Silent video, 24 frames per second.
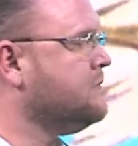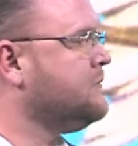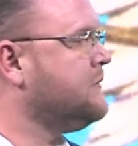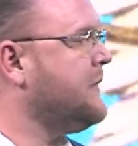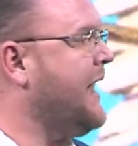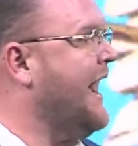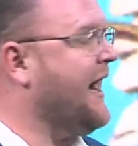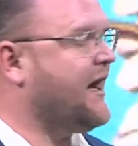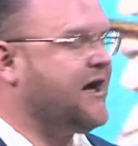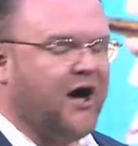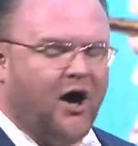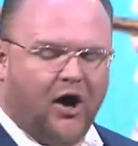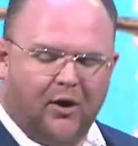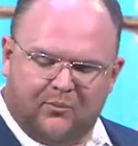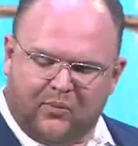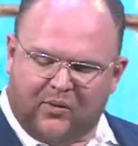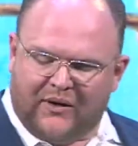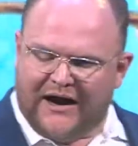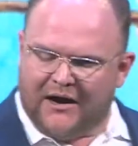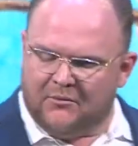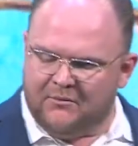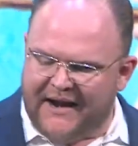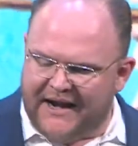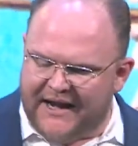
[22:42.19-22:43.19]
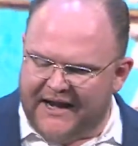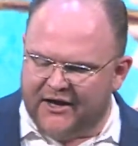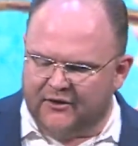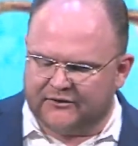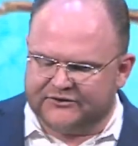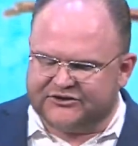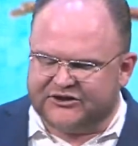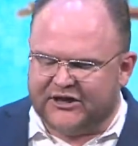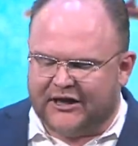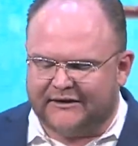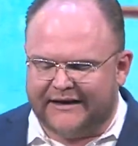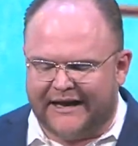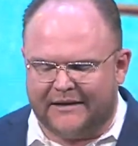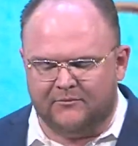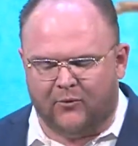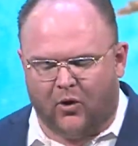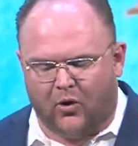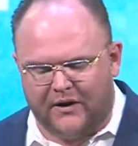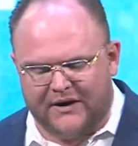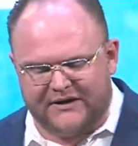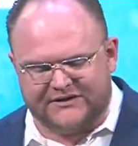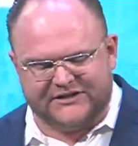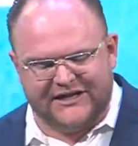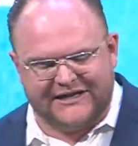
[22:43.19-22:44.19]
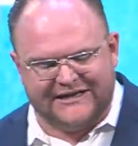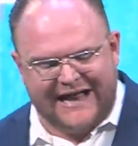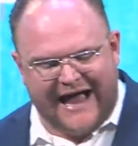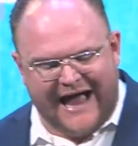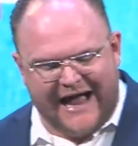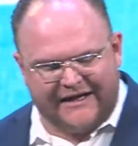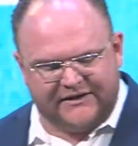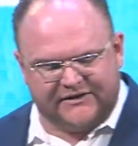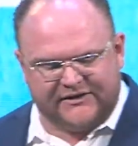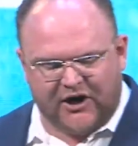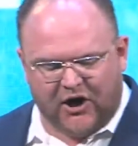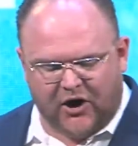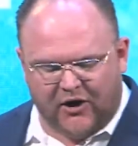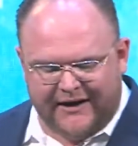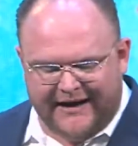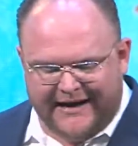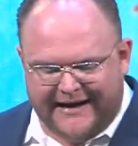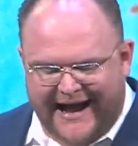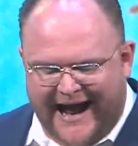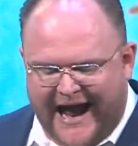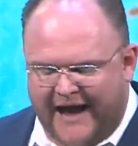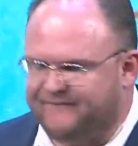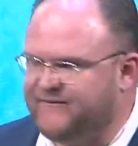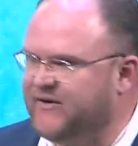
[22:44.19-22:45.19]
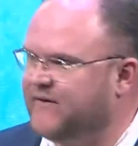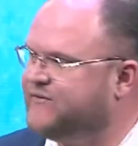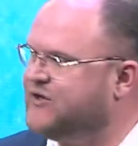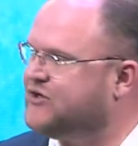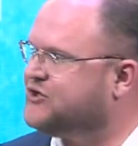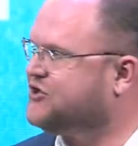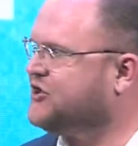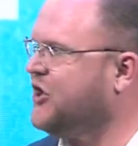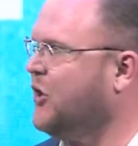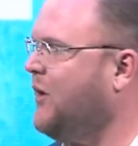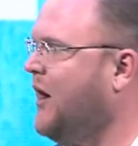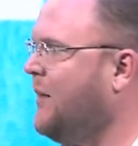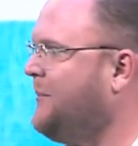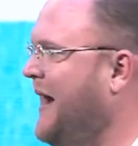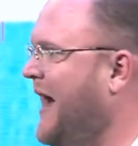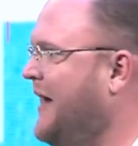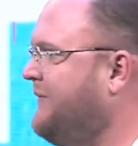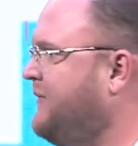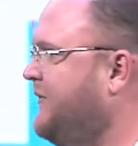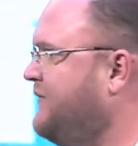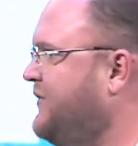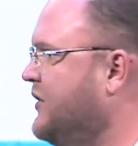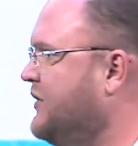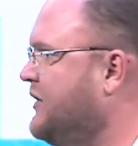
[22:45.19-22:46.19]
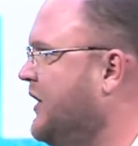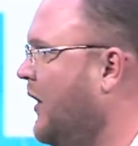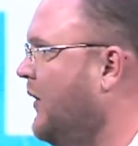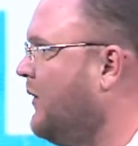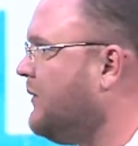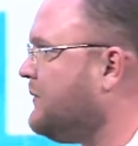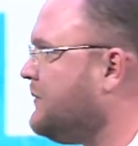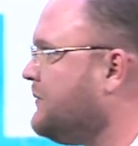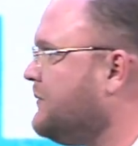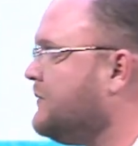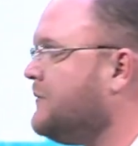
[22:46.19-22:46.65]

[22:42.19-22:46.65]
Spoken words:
I call prayer meeting on Sunday mornings at 9:30 and half of you show up, half of you don't.